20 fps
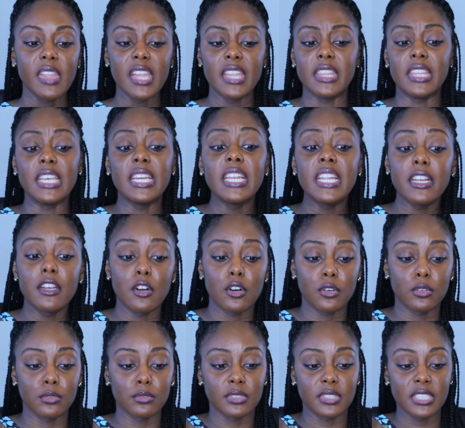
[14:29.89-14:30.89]
Then he
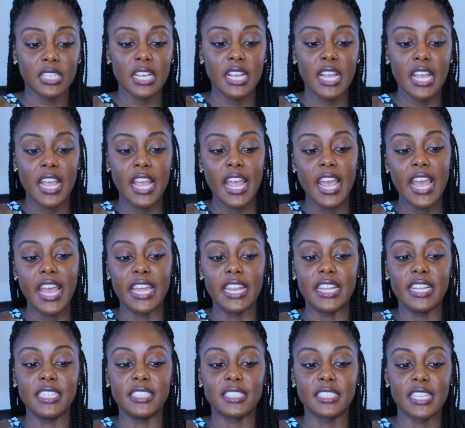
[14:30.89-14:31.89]
goes and
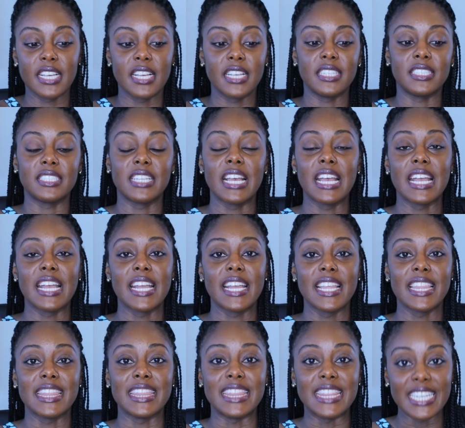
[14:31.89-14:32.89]
he says,
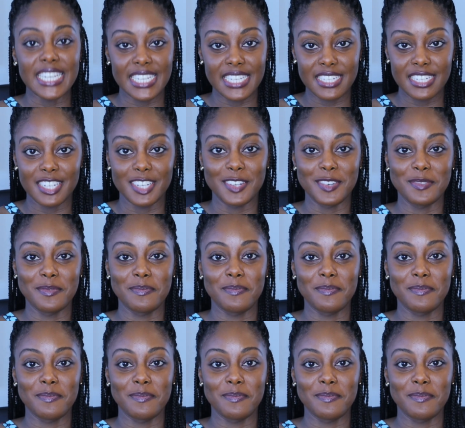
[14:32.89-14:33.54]
then.